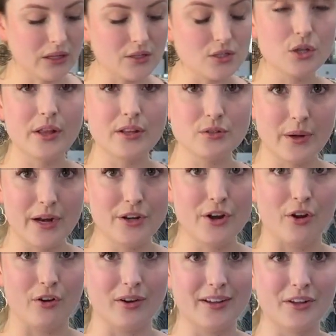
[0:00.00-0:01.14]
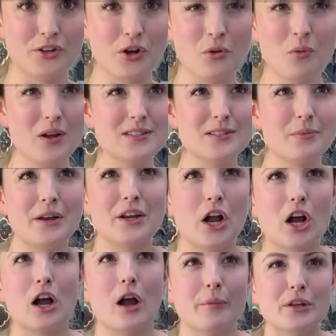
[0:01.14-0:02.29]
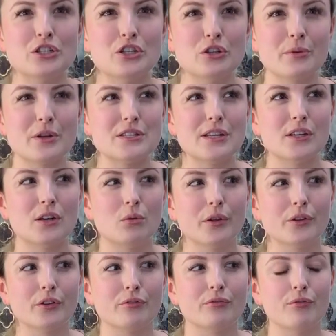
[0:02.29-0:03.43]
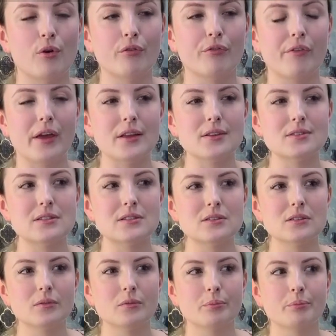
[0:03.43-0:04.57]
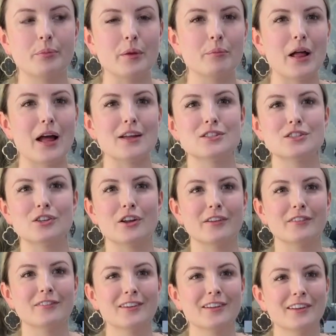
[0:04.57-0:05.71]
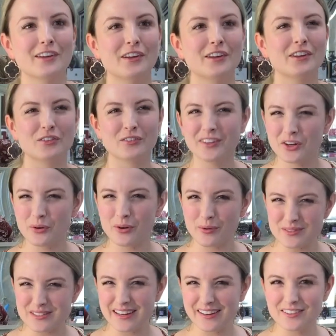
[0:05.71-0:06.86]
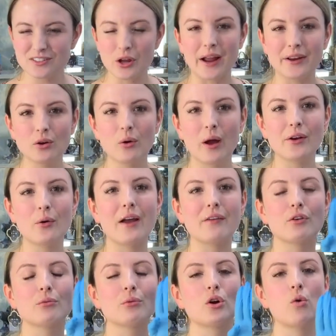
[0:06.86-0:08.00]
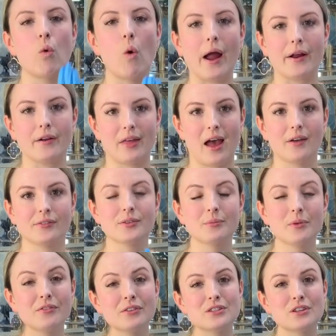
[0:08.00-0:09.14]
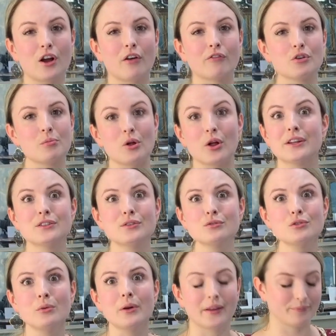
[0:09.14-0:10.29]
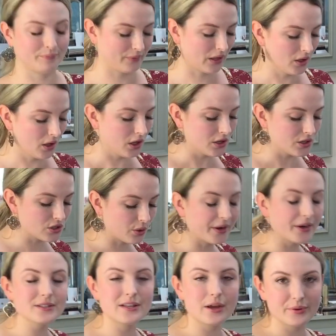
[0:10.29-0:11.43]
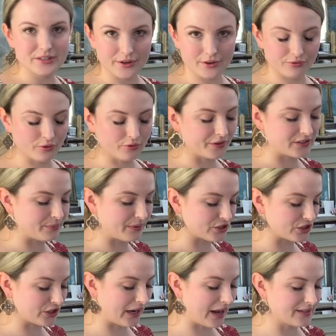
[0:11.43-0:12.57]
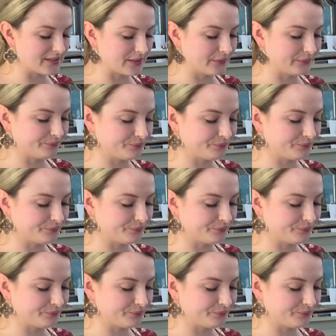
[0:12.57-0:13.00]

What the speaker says: So that's what I do. You don't want somebody not coming to you because they don't want their full face being blasted on, you know what I'm saying? So I don't ever require that. If somebody feels uncomfortable, I don't do it. So here's how we take a full face picture, guys.